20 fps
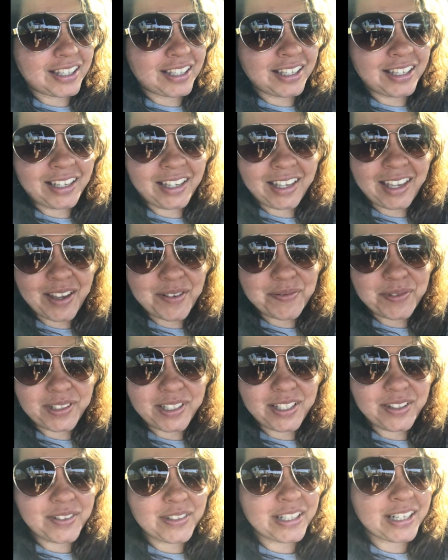I can't
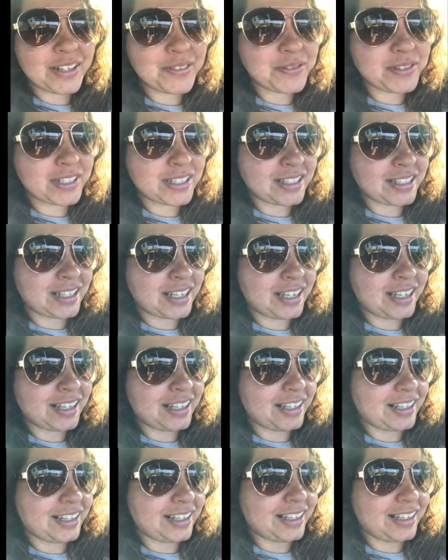believe it. I'm just like
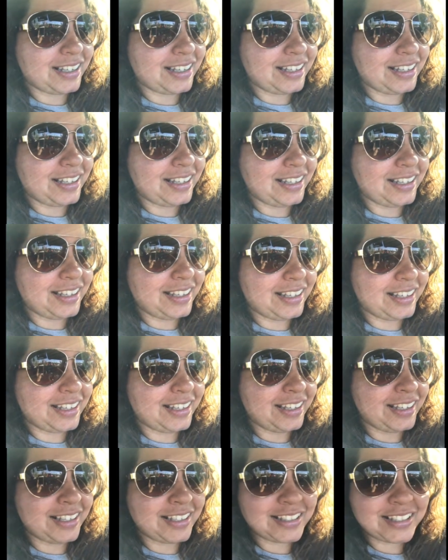
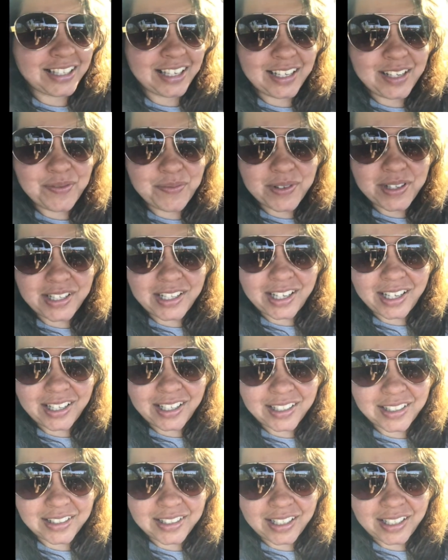excited but not
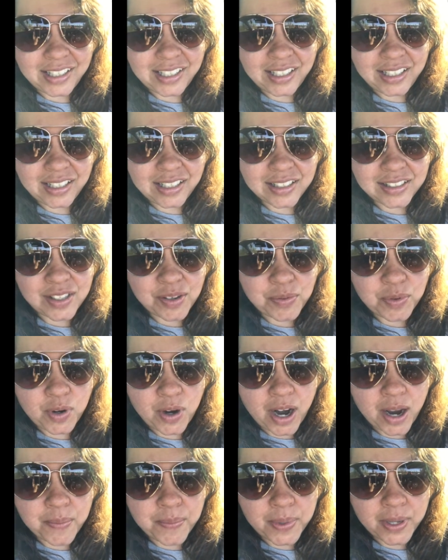excited because I'm
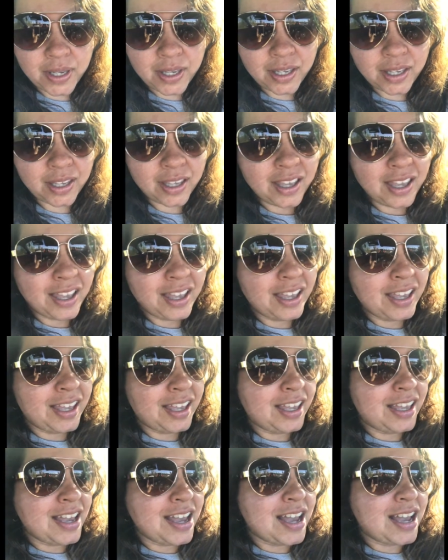cramping.
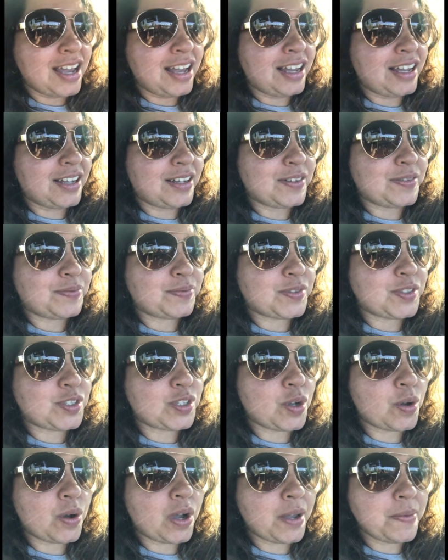
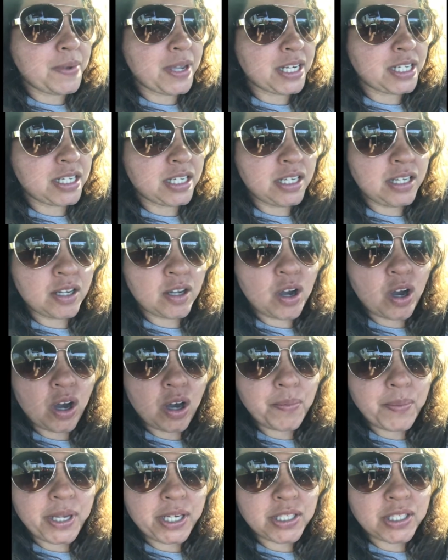So I'm actually going to
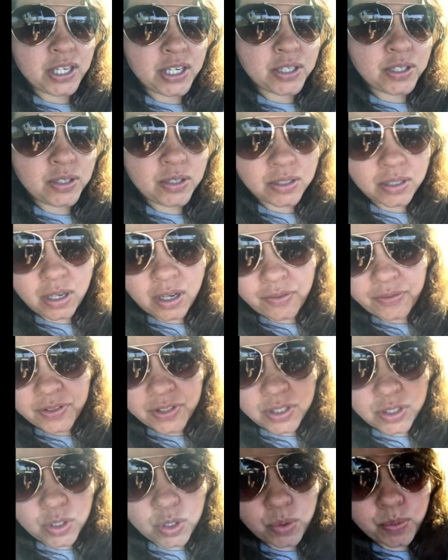call my doctor's
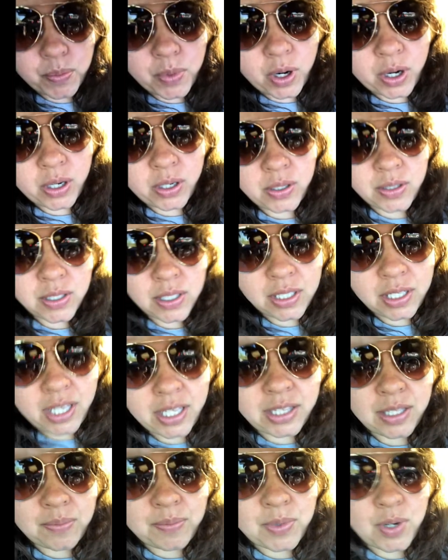office tomorrow to
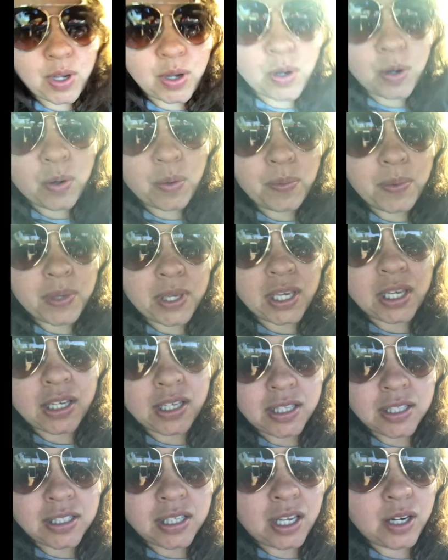let them know
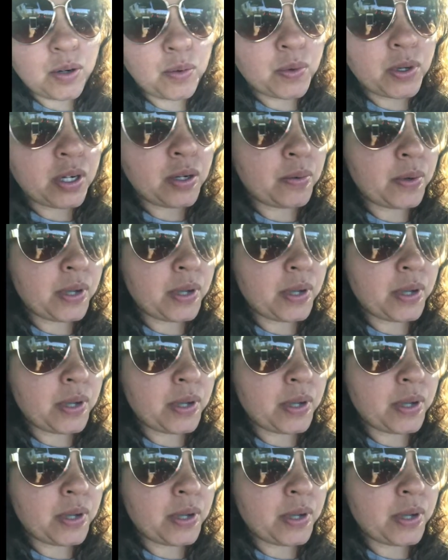because I don't want to